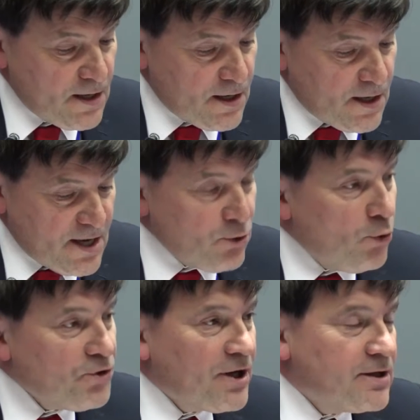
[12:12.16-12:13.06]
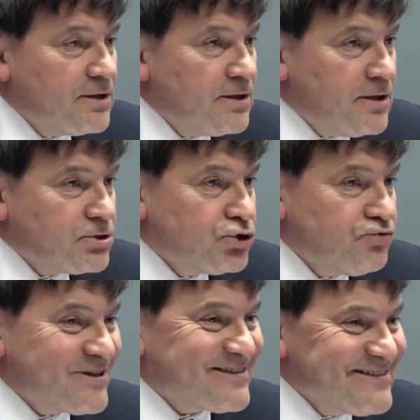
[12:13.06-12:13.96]
in order to
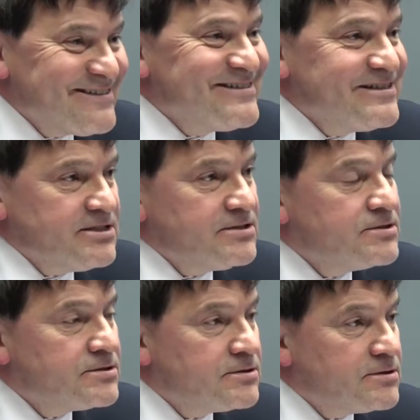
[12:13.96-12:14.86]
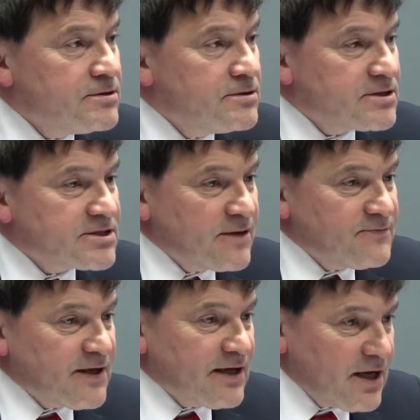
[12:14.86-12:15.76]
return to
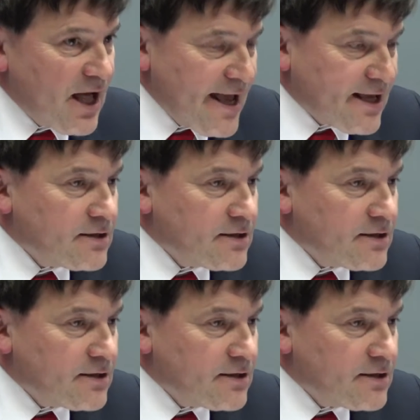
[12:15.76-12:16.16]
something like